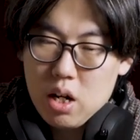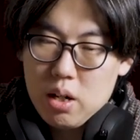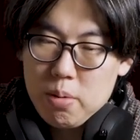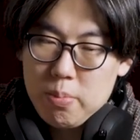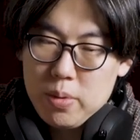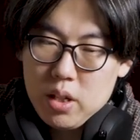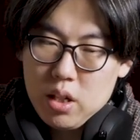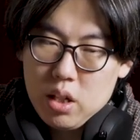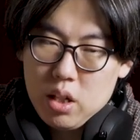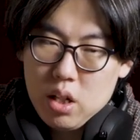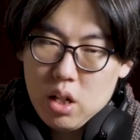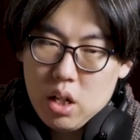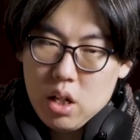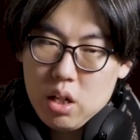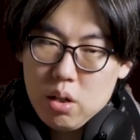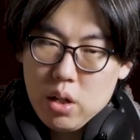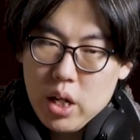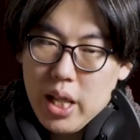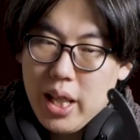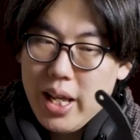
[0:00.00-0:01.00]
I mean,
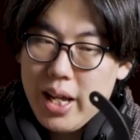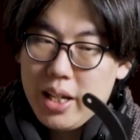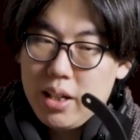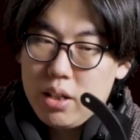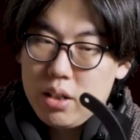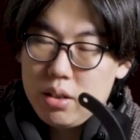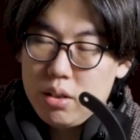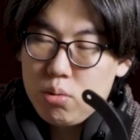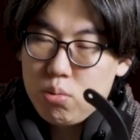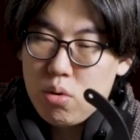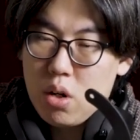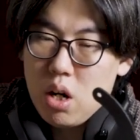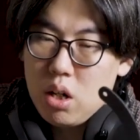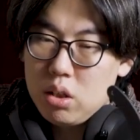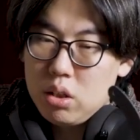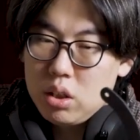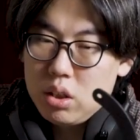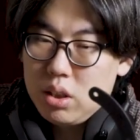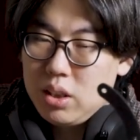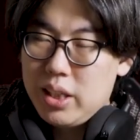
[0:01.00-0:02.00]
I like
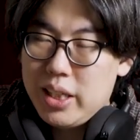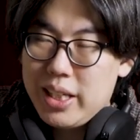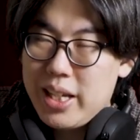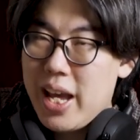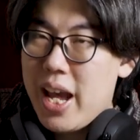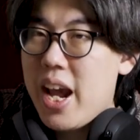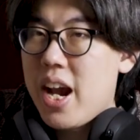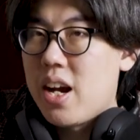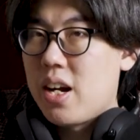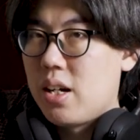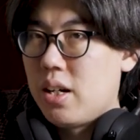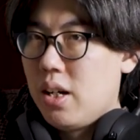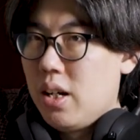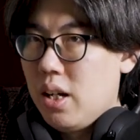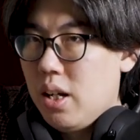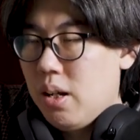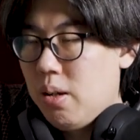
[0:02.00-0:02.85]
run clean air.